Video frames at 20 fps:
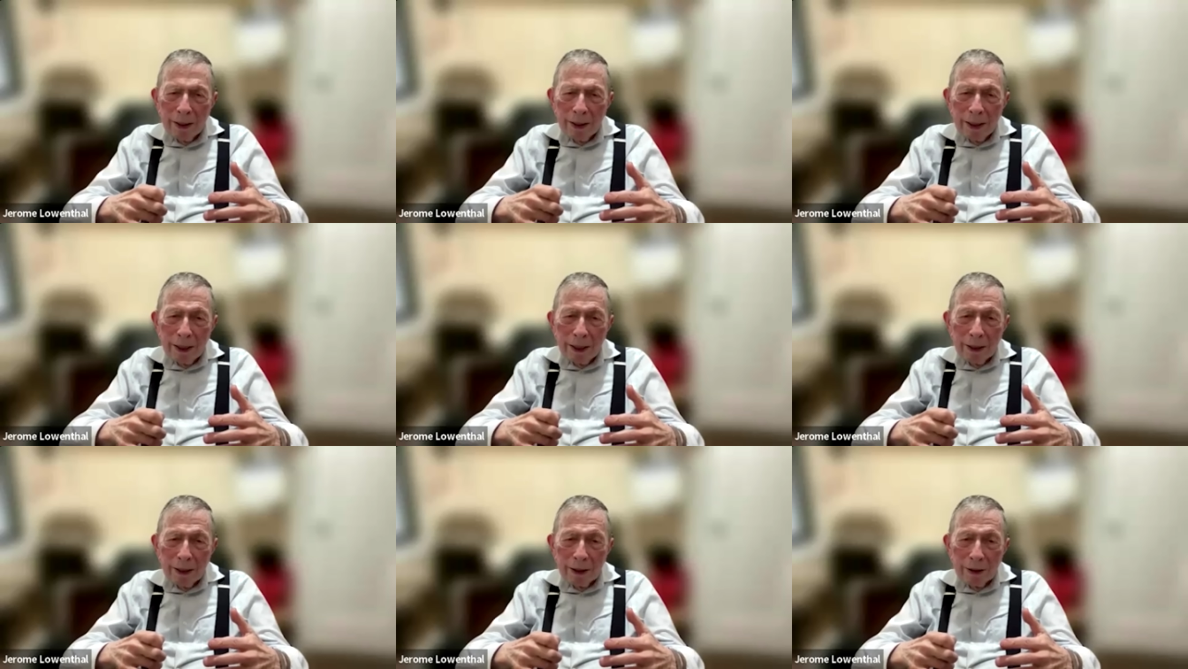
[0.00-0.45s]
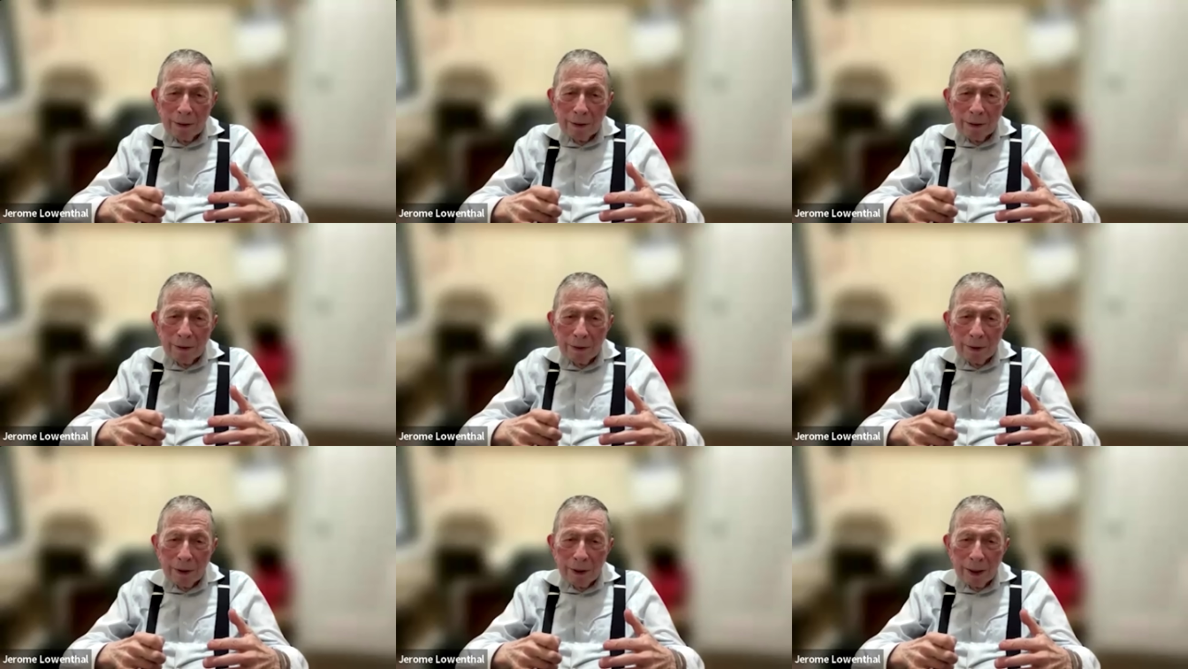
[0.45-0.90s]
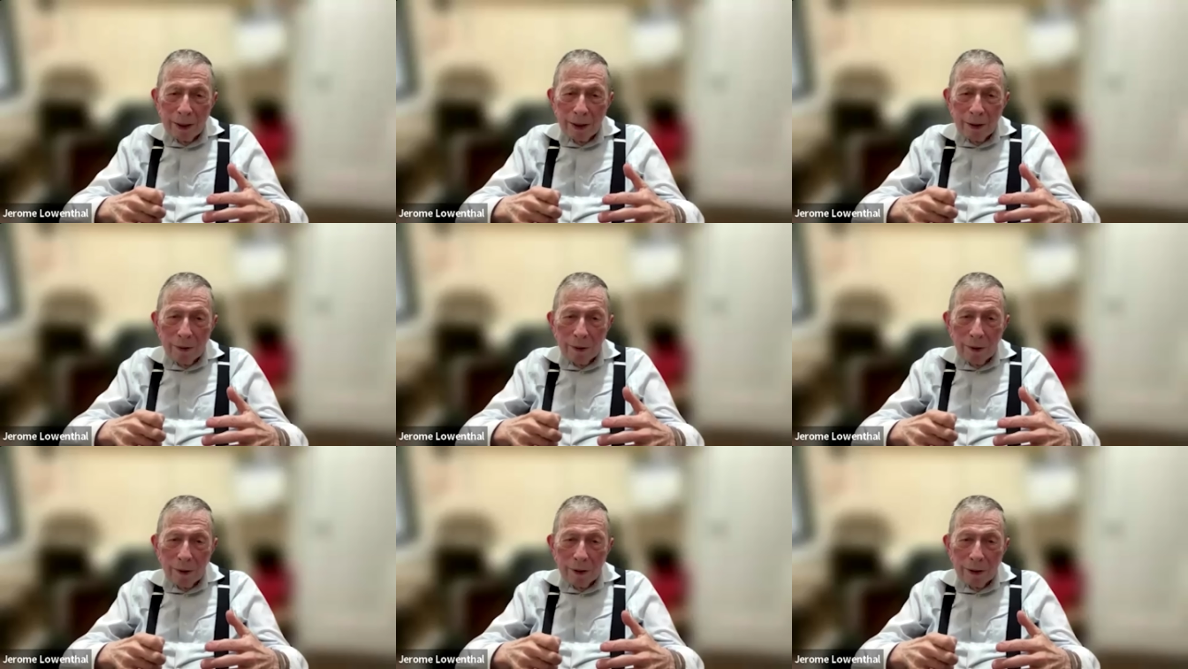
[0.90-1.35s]
hits
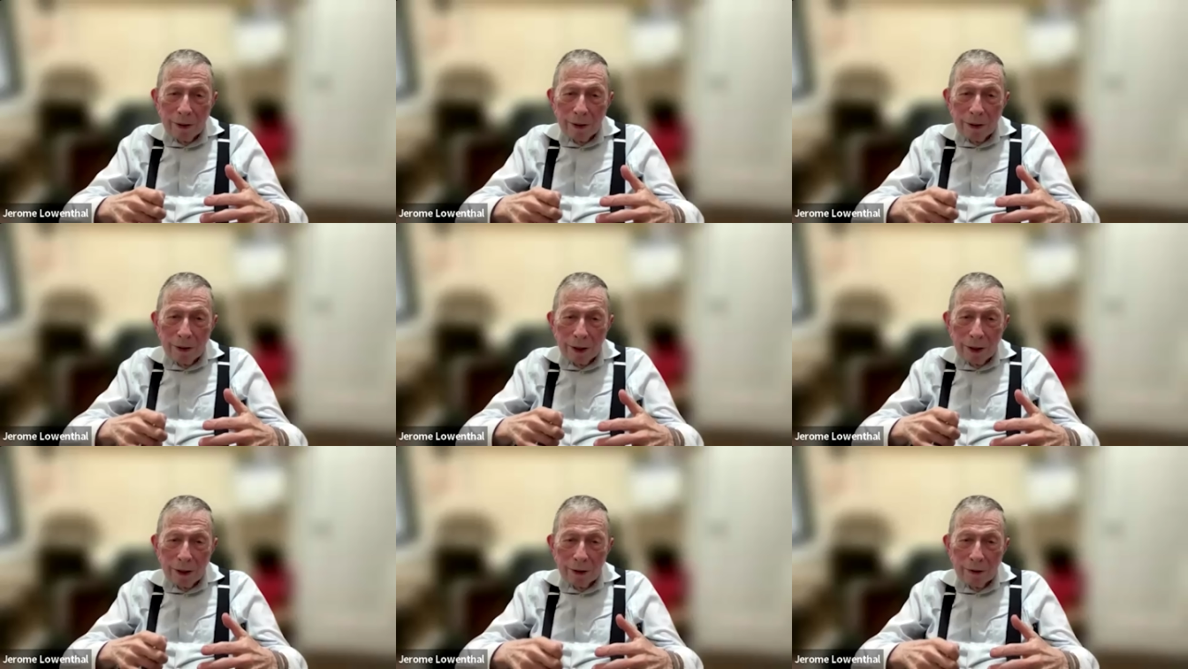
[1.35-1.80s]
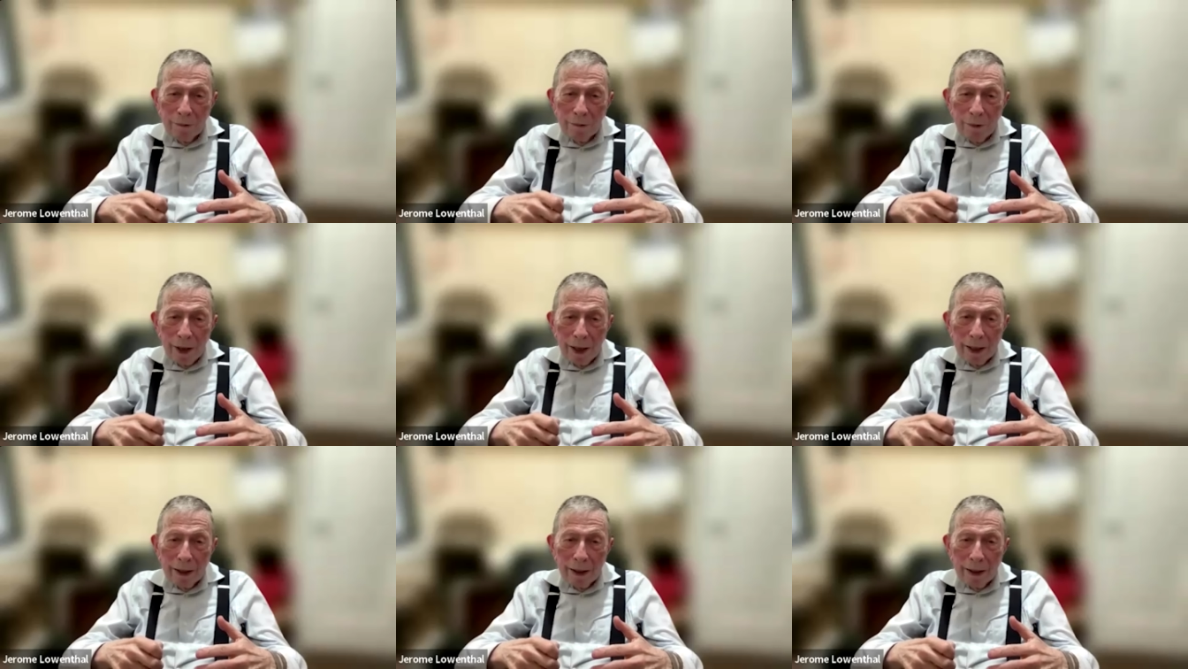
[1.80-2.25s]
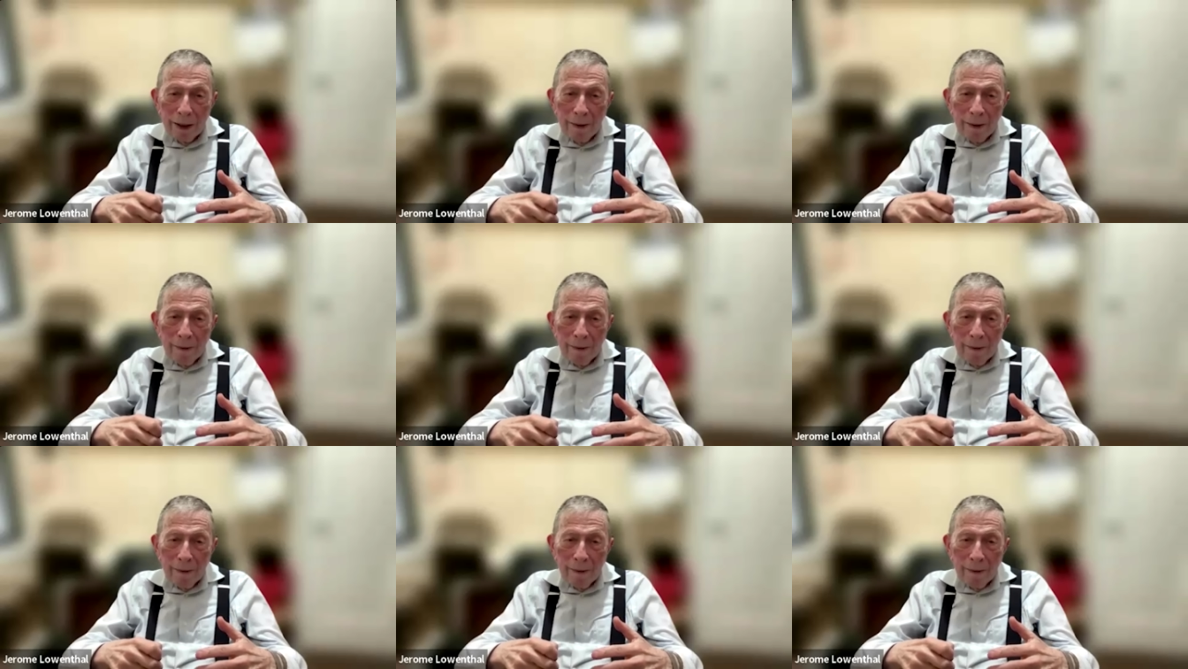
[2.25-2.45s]
in order to justify